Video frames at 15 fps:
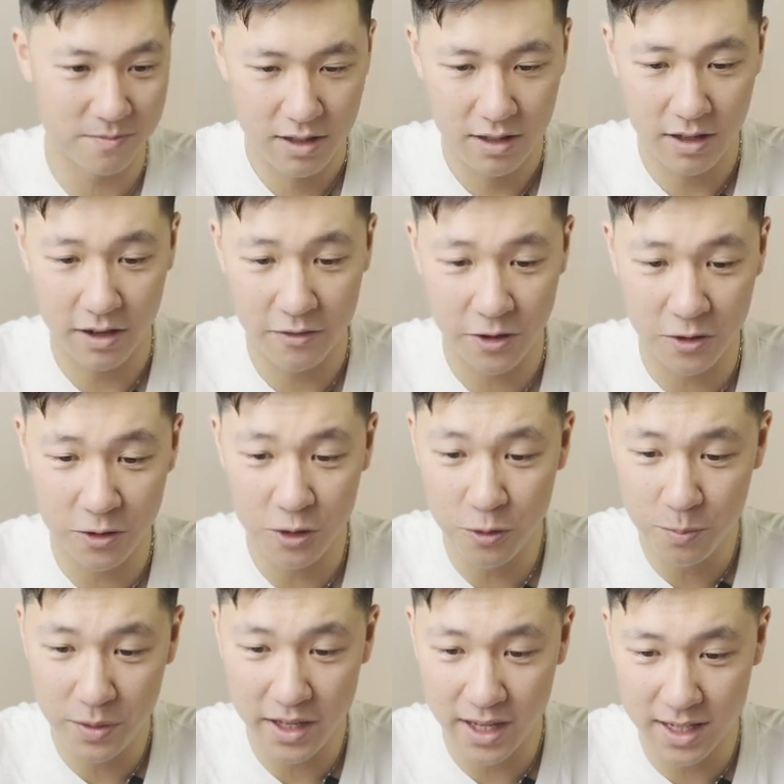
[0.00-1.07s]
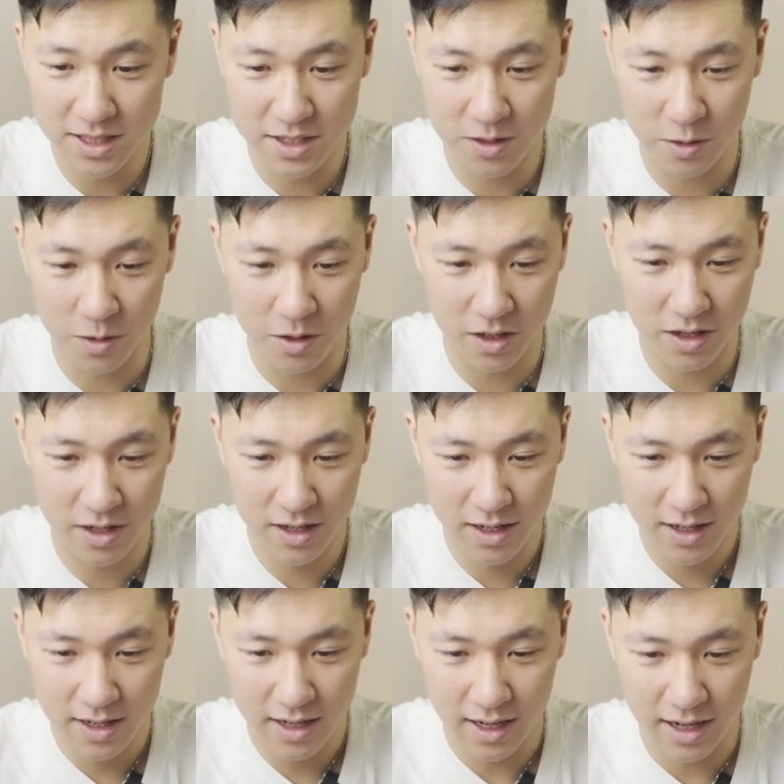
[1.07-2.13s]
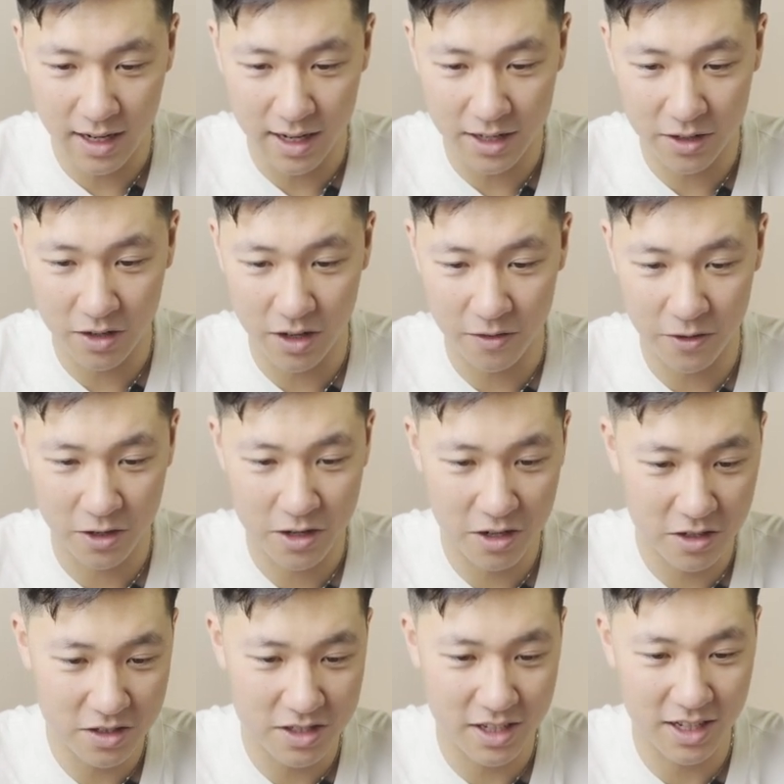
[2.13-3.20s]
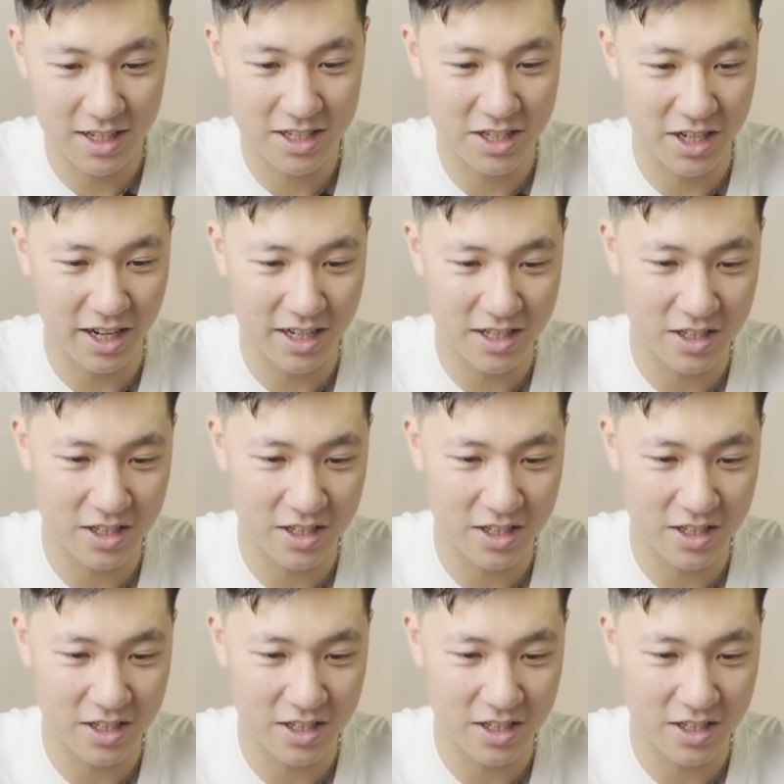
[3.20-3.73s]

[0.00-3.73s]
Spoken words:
You have your UPS store, you have your currency exchange.